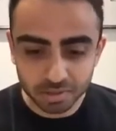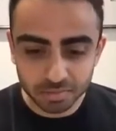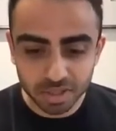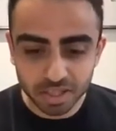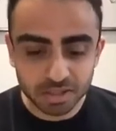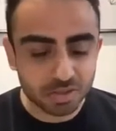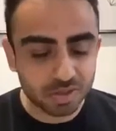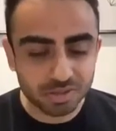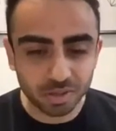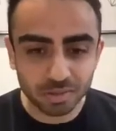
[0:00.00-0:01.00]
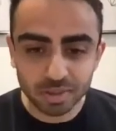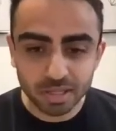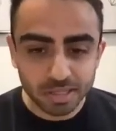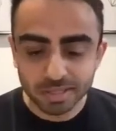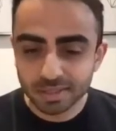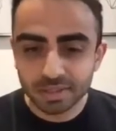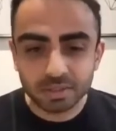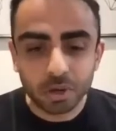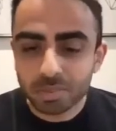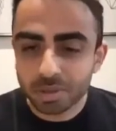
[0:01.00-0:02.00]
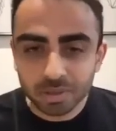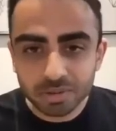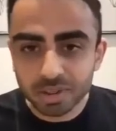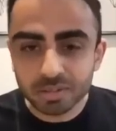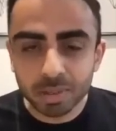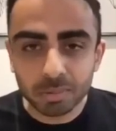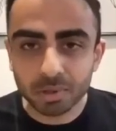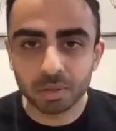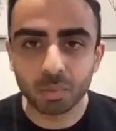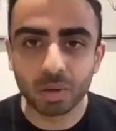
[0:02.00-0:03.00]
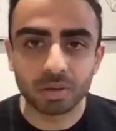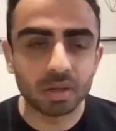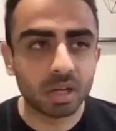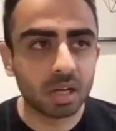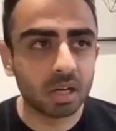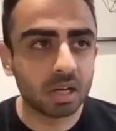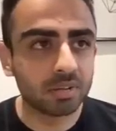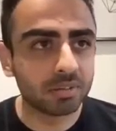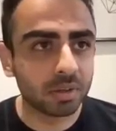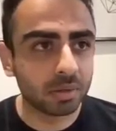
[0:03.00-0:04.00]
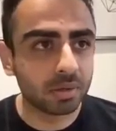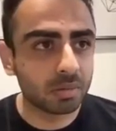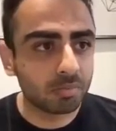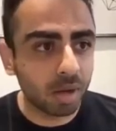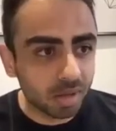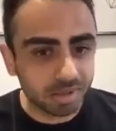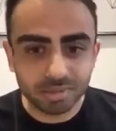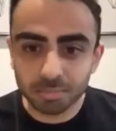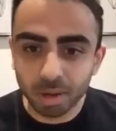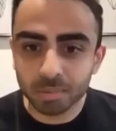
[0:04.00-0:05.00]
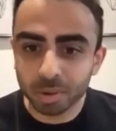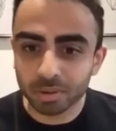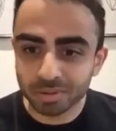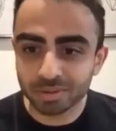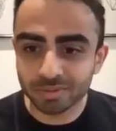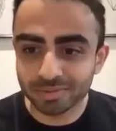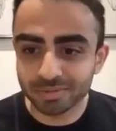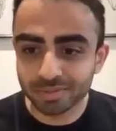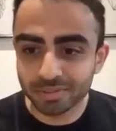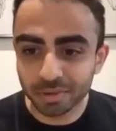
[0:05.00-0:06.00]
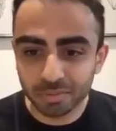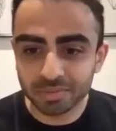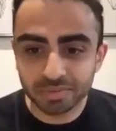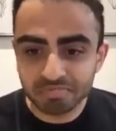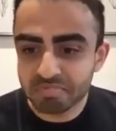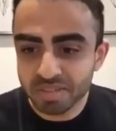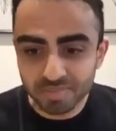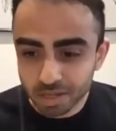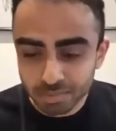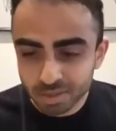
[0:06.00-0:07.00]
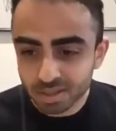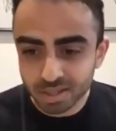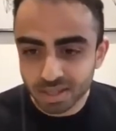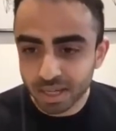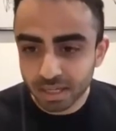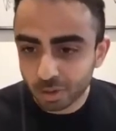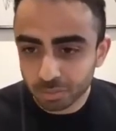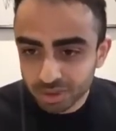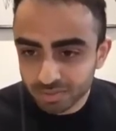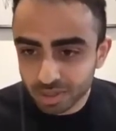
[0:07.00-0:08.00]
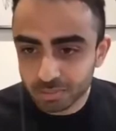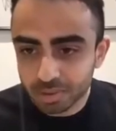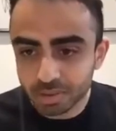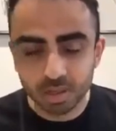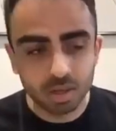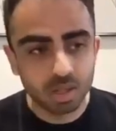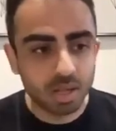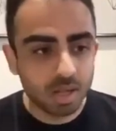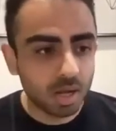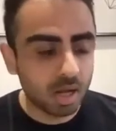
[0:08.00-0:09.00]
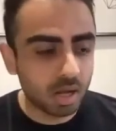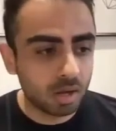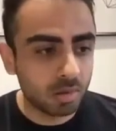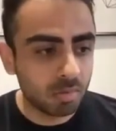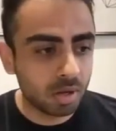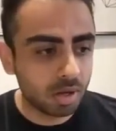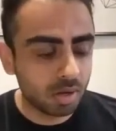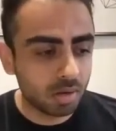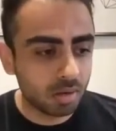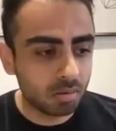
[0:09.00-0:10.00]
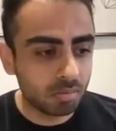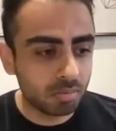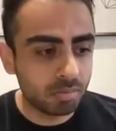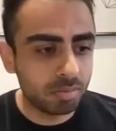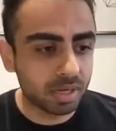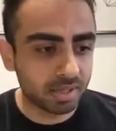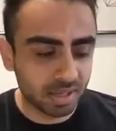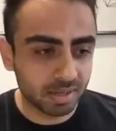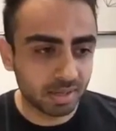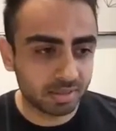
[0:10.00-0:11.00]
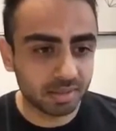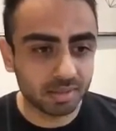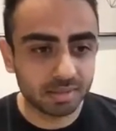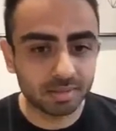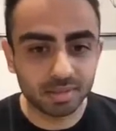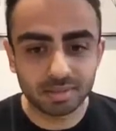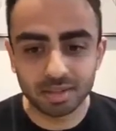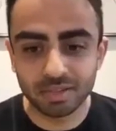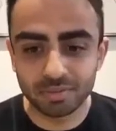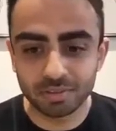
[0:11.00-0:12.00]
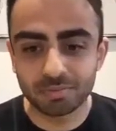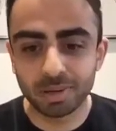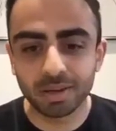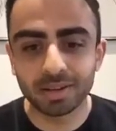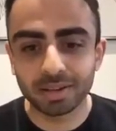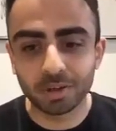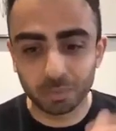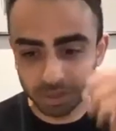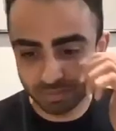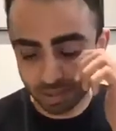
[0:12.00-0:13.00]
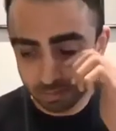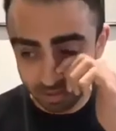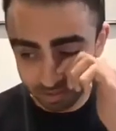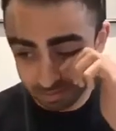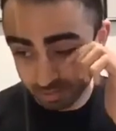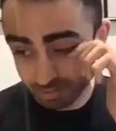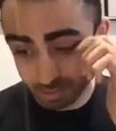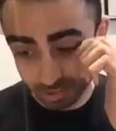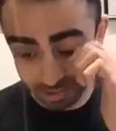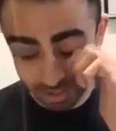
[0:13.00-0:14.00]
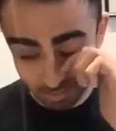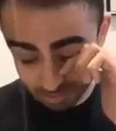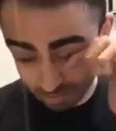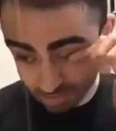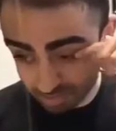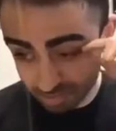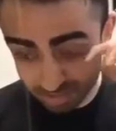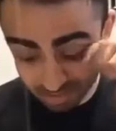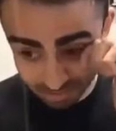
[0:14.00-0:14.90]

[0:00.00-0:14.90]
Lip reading: industries don't produce things people don't want. And so partly it's a byproduct of development, economic development. But again, I think it's a level of blind economic development, and we've all got to take responsibilities